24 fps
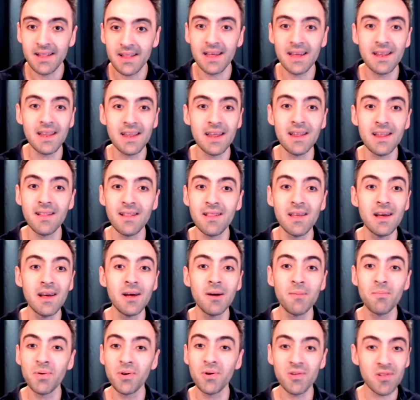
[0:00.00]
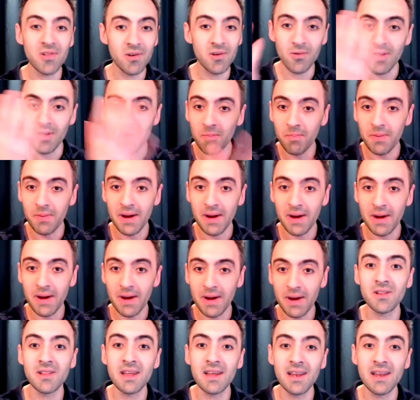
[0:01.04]
they didn't pursue their
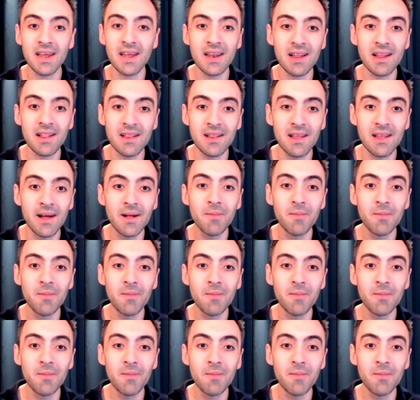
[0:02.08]
passion, they didn't